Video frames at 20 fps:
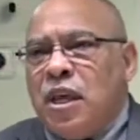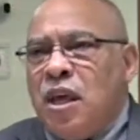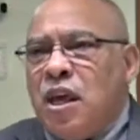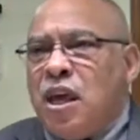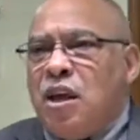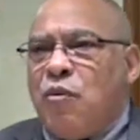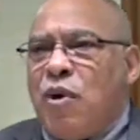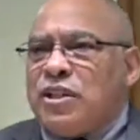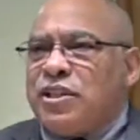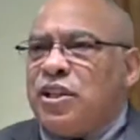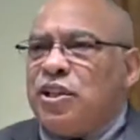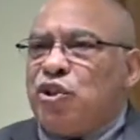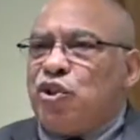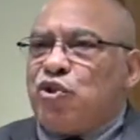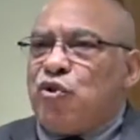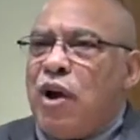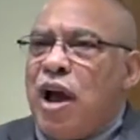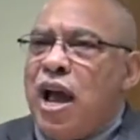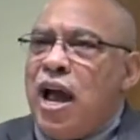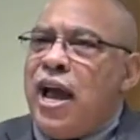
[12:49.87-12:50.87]
He wasn't
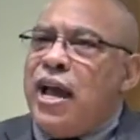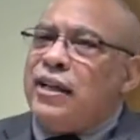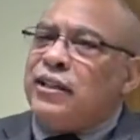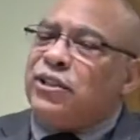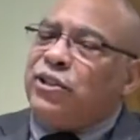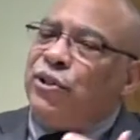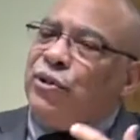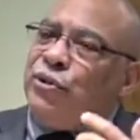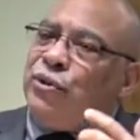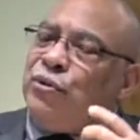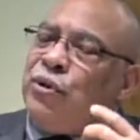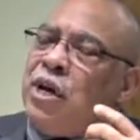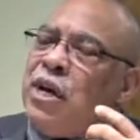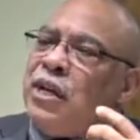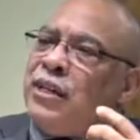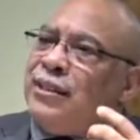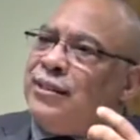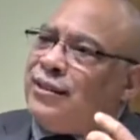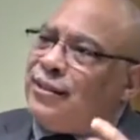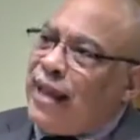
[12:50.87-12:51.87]
trying to
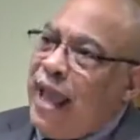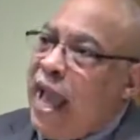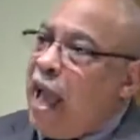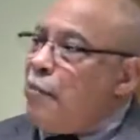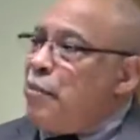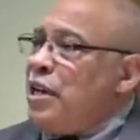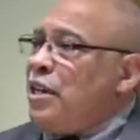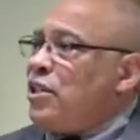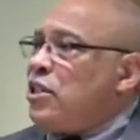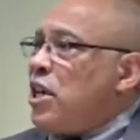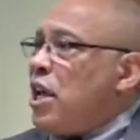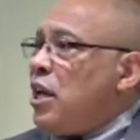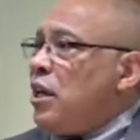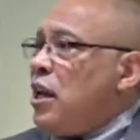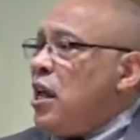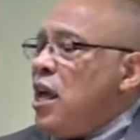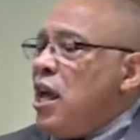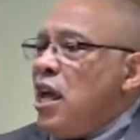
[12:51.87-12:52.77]
damage it.